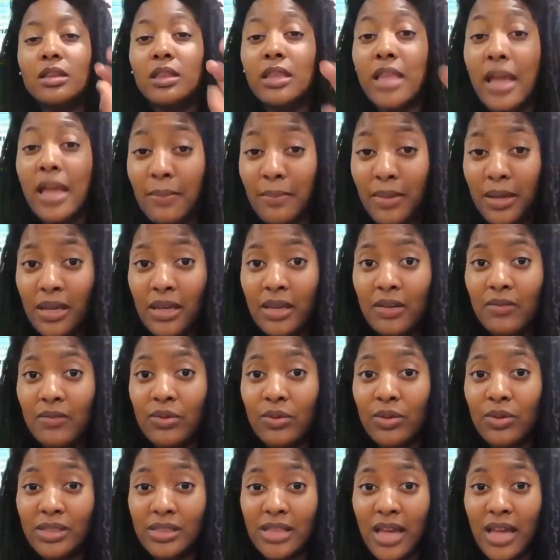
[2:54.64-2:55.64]
Let me give
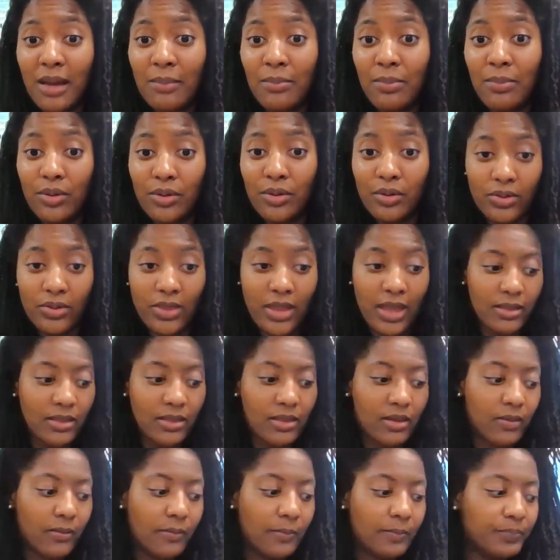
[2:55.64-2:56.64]
you a side point on that
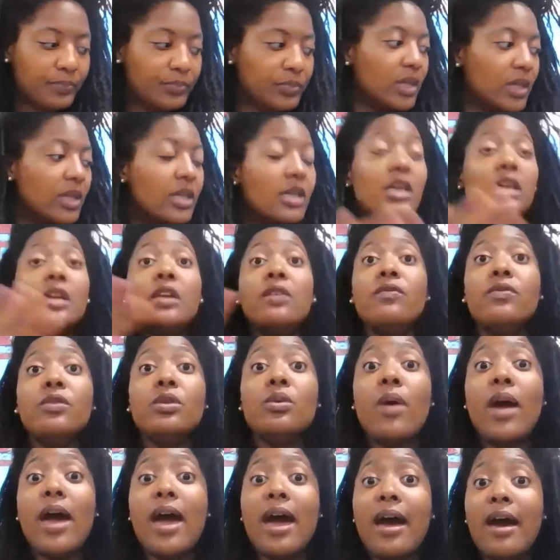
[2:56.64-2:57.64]
though. If
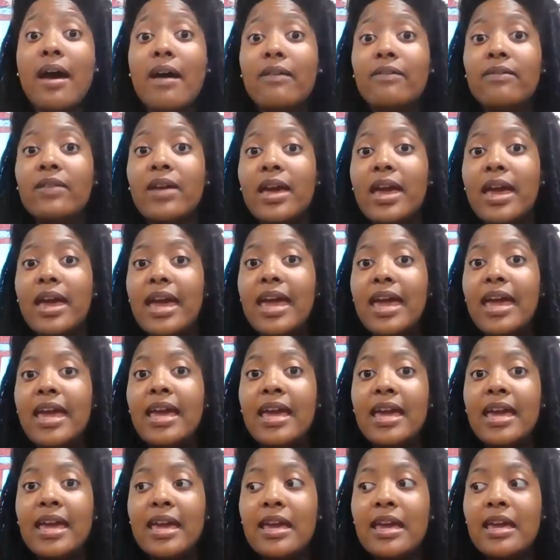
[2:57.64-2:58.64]
you have
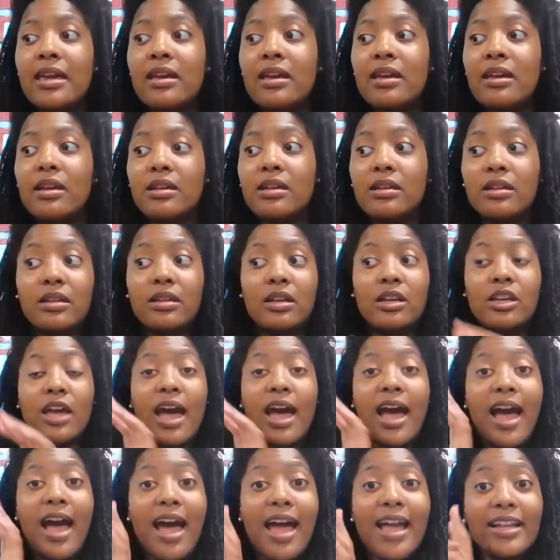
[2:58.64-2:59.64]
a
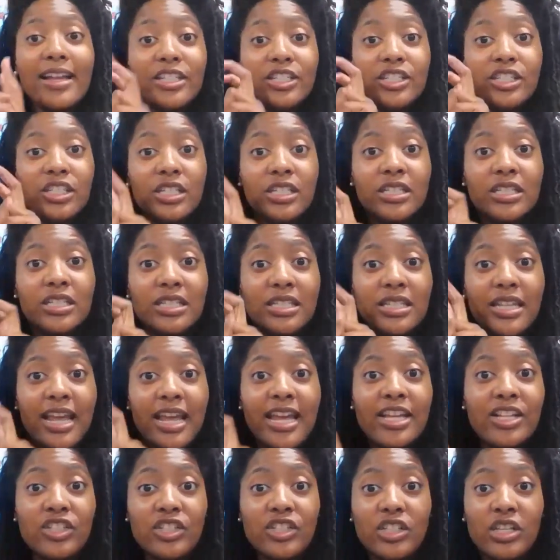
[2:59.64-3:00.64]
hygiene
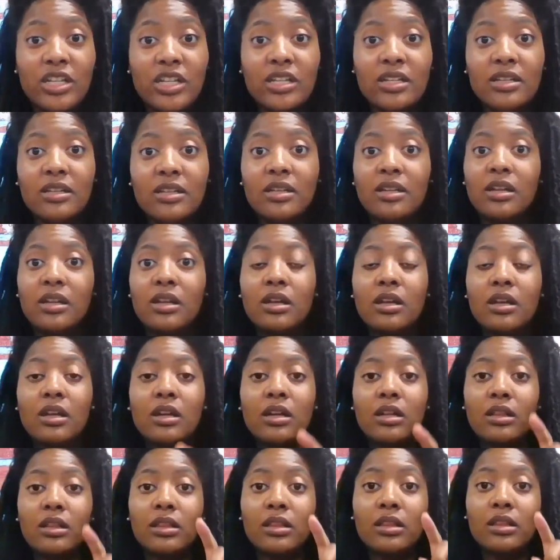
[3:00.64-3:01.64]
station,
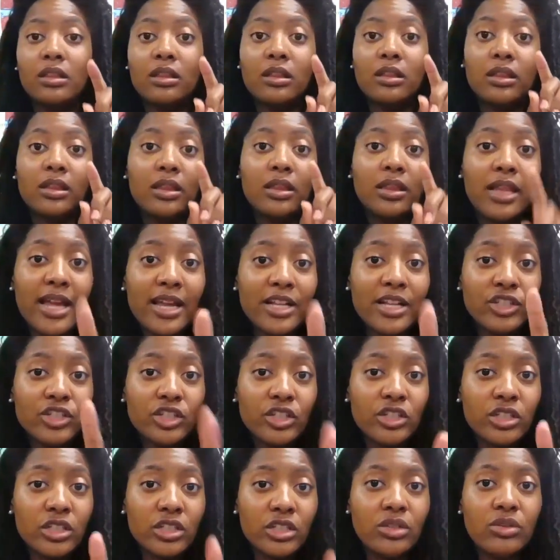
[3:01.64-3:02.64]

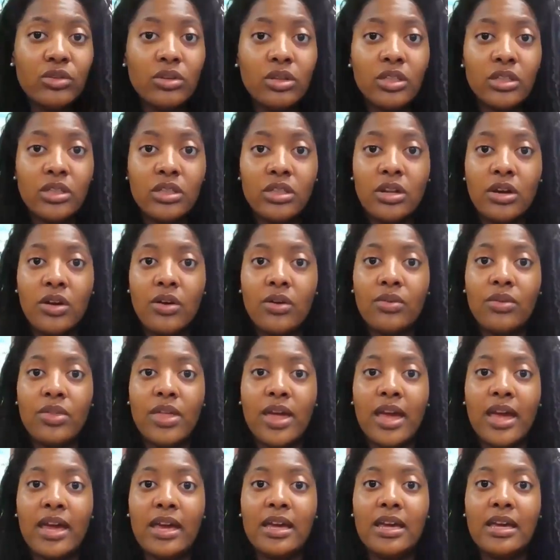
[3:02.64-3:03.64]
let your students know
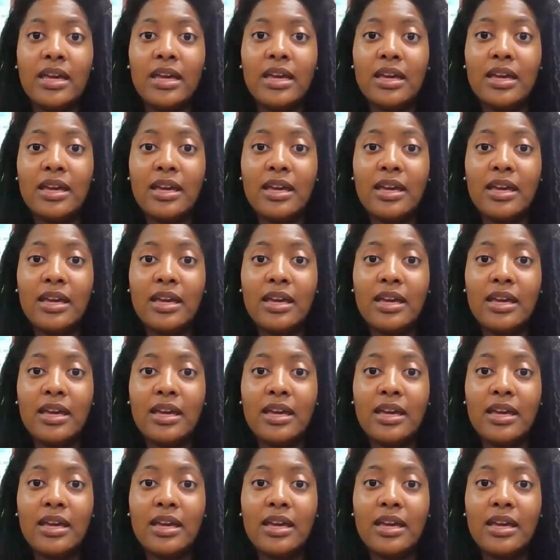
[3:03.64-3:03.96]
that